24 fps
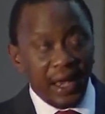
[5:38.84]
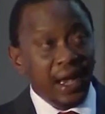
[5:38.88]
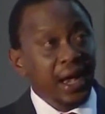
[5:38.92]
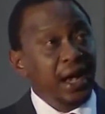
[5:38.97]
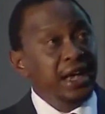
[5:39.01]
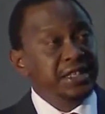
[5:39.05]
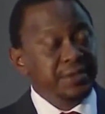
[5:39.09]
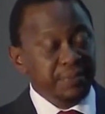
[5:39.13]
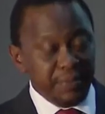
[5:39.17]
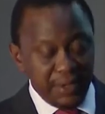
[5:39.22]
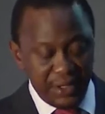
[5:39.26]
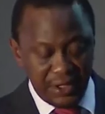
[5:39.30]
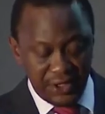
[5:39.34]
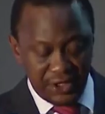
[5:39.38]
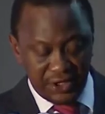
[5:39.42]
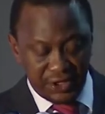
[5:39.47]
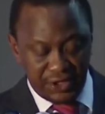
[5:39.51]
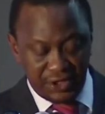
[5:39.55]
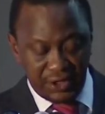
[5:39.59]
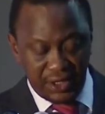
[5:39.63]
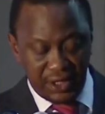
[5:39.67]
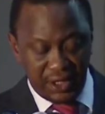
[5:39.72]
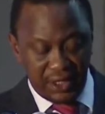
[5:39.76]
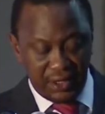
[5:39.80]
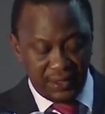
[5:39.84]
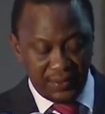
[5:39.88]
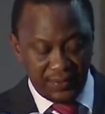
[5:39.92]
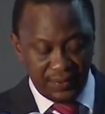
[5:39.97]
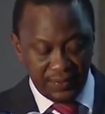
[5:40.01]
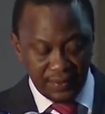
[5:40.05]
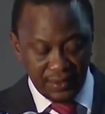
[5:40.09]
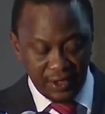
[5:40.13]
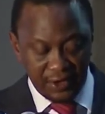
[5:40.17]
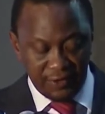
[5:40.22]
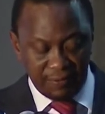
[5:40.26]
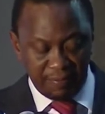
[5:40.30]
As Ministry
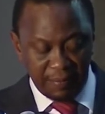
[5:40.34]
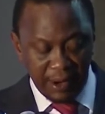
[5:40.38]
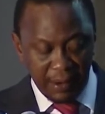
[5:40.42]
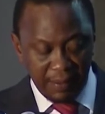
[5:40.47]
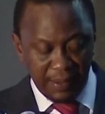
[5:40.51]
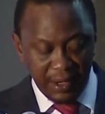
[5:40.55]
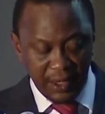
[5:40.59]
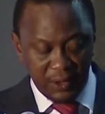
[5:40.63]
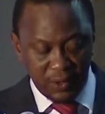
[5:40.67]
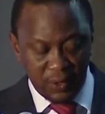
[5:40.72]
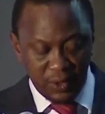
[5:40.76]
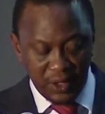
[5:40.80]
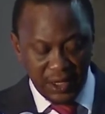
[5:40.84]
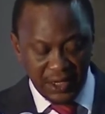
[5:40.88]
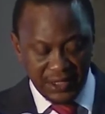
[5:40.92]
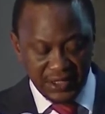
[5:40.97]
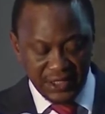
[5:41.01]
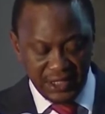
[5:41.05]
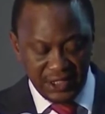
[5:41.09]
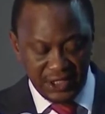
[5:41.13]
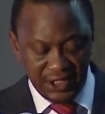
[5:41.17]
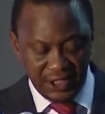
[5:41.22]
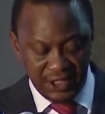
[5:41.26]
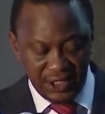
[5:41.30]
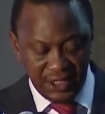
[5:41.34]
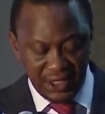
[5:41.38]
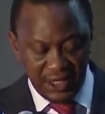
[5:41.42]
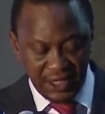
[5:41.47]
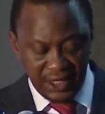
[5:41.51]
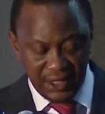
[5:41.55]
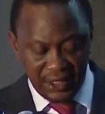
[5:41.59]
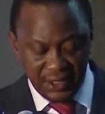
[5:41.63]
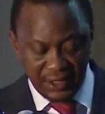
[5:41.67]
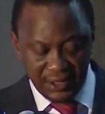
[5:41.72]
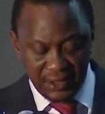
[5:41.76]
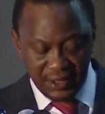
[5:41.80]
of Public Works
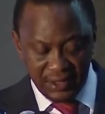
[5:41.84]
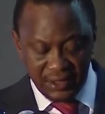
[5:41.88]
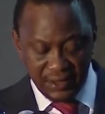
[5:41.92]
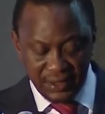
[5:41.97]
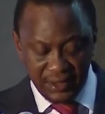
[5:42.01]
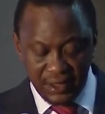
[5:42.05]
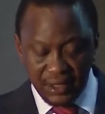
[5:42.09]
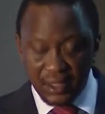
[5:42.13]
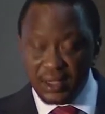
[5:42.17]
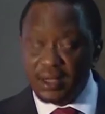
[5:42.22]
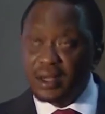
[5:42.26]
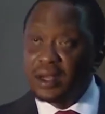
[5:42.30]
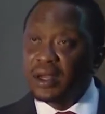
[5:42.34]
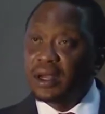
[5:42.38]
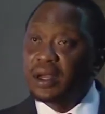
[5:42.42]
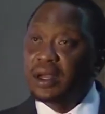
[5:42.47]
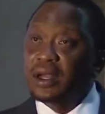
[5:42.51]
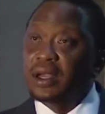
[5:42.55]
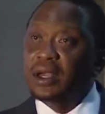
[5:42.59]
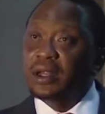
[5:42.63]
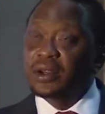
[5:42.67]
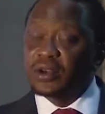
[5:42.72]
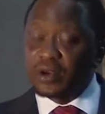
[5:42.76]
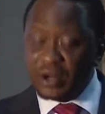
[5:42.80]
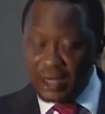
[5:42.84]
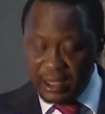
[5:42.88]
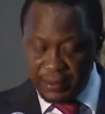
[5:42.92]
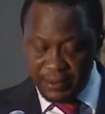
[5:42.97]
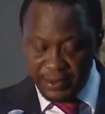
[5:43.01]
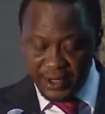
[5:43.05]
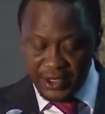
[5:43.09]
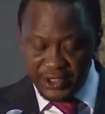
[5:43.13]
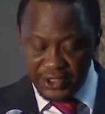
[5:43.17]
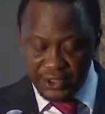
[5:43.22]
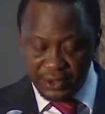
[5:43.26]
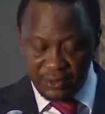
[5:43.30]
engineers, in
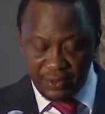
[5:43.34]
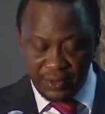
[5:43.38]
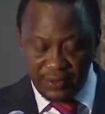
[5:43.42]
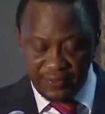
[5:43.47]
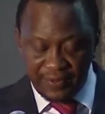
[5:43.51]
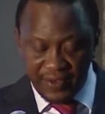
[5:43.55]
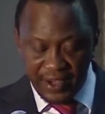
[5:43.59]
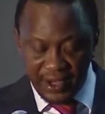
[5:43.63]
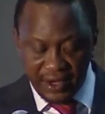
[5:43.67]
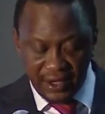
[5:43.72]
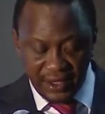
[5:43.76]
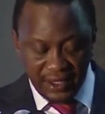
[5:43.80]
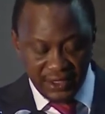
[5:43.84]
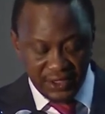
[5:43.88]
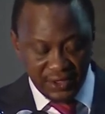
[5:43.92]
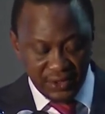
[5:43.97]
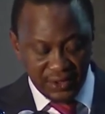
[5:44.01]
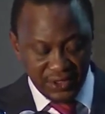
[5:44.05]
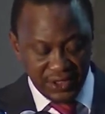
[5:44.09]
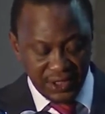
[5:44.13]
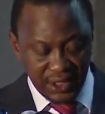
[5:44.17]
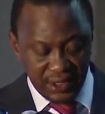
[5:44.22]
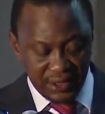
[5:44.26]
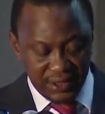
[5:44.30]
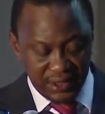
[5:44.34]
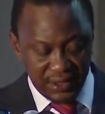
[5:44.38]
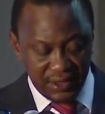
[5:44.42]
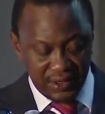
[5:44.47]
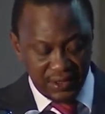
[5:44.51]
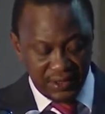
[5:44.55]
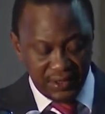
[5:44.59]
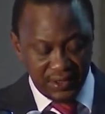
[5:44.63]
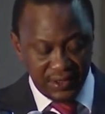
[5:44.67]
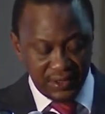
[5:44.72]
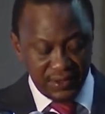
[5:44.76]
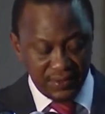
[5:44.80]
collaboration with various
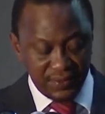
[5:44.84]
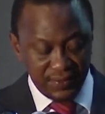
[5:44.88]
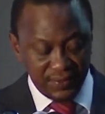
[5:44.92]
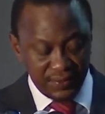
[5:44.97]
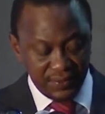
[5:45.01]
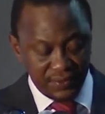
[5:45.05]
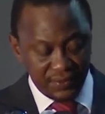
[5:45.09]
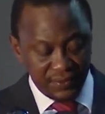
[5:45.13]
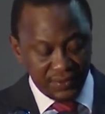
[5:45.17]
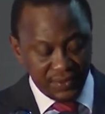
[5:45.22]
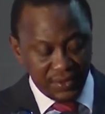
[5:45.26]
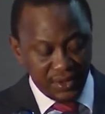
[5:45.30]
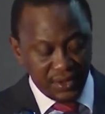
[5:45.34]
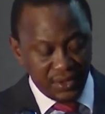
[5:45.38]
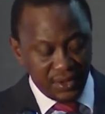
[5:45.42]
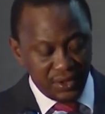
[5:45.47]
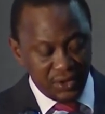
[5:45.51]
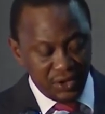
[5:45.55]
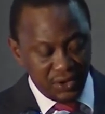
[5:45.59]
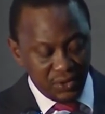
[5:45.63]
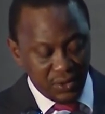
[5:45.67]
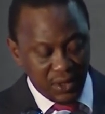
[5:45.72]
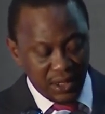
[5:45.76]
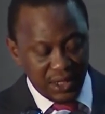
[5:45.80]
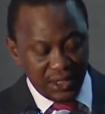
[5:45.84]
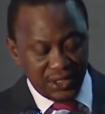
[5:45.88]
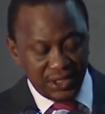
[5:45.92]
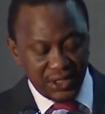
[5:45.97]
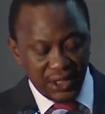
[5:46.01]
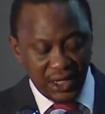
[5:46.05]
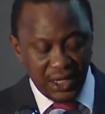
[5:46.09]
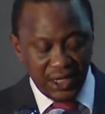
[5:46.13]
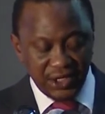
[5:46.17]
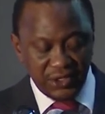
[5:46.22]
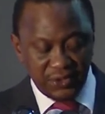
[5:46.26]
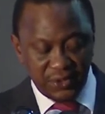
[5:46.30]
consultants, you are
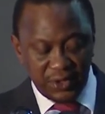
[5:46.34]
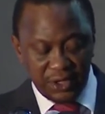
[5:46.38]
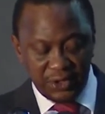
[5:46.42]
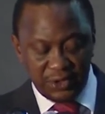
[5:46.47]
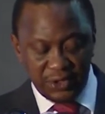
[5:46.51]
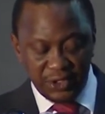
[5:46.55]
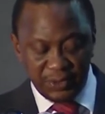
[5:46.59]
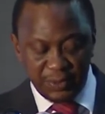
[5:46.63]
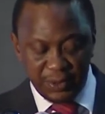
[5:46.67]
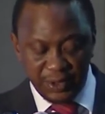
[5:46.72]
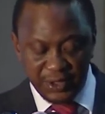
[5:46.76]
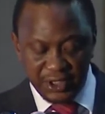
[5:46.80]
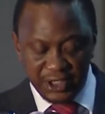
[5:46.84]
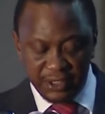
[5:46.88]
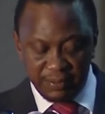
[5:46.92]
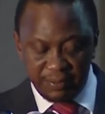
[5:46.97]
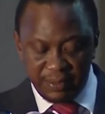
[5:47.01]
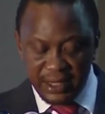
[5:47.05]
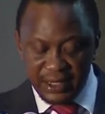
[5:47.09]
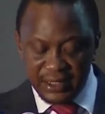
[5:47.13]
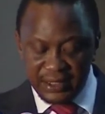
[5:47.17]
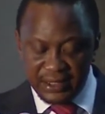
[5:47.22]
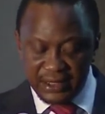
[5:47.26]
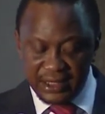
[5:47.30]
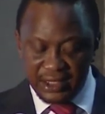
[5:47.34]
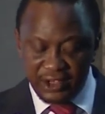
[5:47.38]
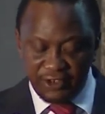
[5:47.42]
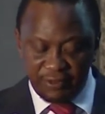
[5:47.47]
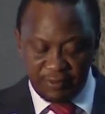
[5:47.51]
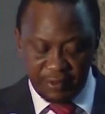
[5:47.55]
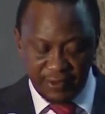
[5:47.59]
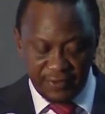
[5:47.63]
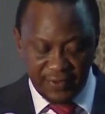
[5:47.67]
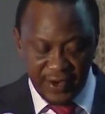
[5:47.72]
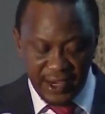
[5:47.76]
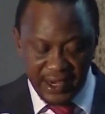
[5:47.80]
charged with the responsibility of
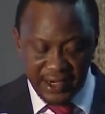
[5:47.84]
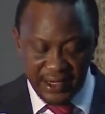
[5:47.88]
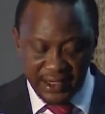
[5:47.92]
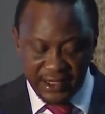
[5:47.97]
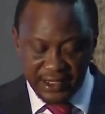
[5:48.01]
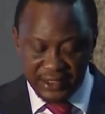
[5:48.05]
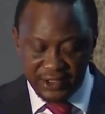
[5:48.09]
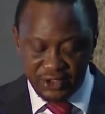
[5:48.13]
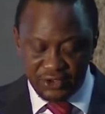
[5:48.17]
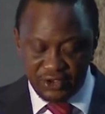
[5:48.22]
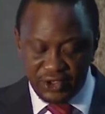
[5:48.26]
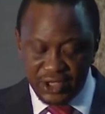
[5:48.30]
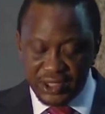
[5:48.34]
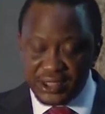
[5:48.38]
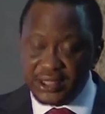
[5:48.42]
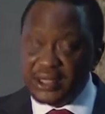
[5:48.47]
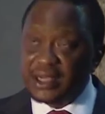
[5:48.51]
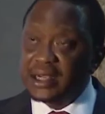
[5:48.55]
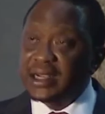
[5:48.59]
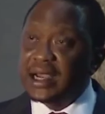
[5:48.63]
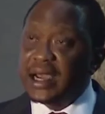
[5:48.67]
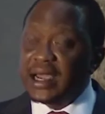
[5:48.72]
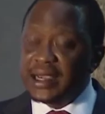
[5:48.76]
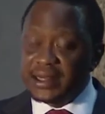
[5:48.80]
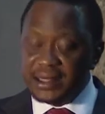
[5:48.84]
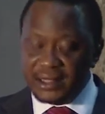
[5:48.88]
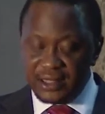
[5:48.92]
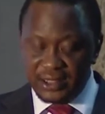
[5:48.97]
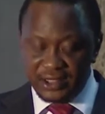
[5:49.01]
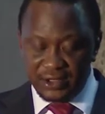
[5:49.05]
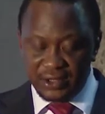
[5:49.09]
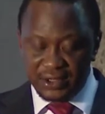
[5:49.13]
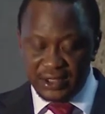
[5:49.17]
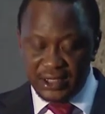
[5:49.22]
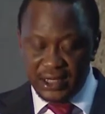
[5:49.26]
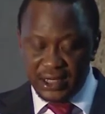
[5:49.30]
providing strategic
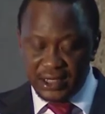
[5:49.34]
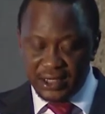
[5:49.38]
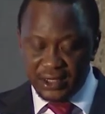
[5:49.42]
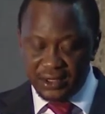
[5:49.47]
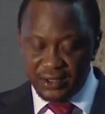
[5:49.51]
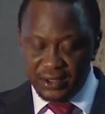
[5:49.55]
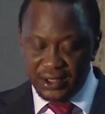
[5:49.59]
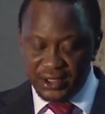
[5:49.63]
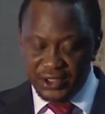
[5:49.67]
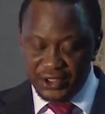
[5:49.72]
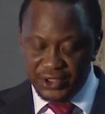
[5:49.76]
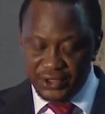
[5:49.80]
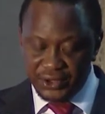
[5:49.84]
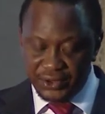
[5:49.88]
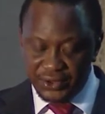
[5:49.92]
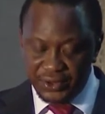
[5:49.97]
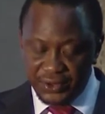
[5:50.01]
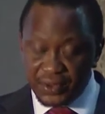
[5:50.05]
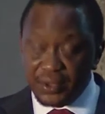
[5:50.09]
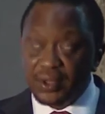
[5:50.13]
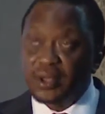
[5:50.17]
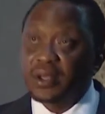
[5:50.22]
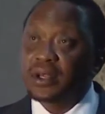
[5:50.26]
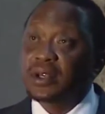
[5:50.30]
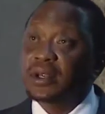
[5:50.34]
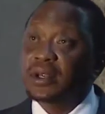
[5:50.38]
guidance on technical issues